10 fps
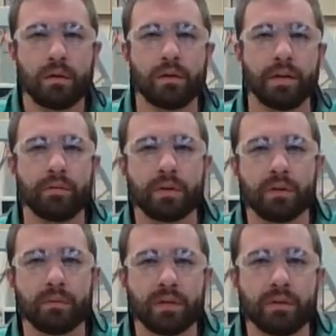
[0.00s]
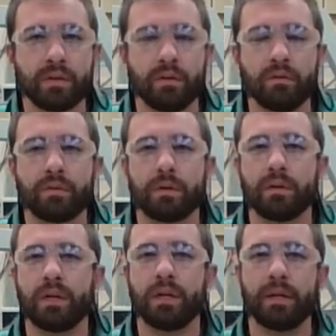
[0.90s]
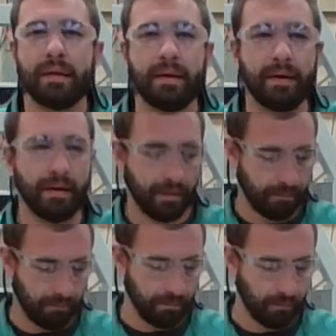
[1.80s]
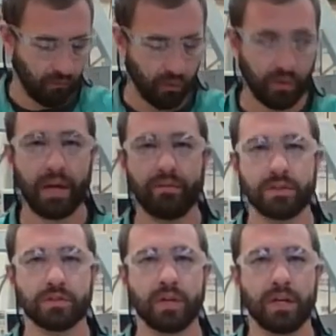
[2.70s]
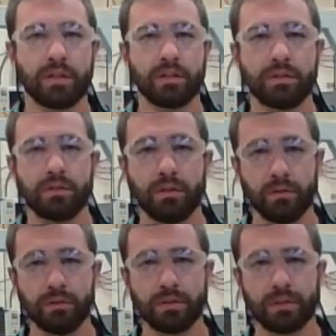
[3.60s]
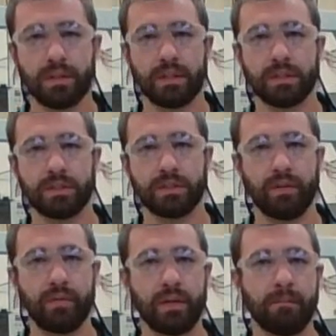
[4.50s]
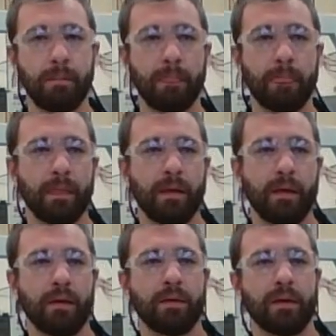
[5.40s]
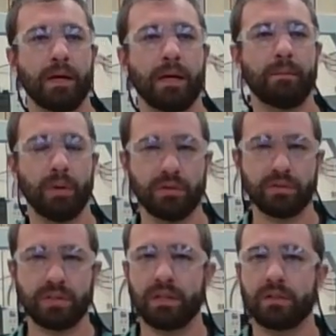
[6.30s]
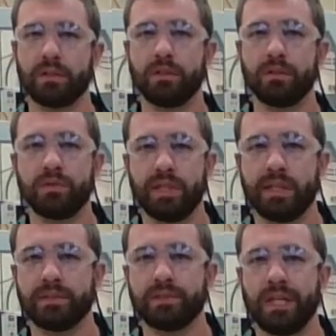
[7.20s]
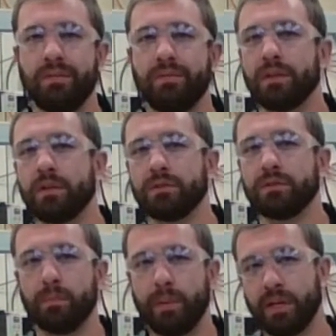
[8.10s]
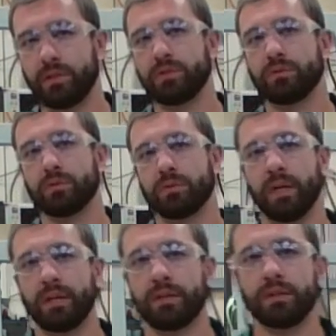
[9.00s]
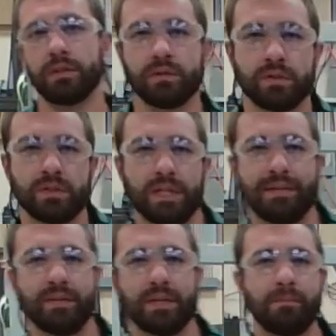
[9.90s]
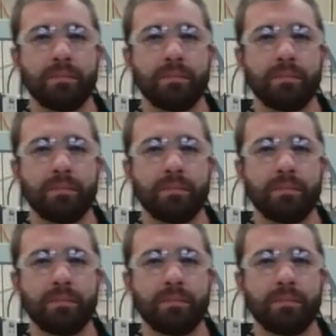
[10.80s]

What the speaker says: Today we're going to be going over 4.5-inch grinder use and safety, belt sander use and safety, and also pedestal grinder use and safety.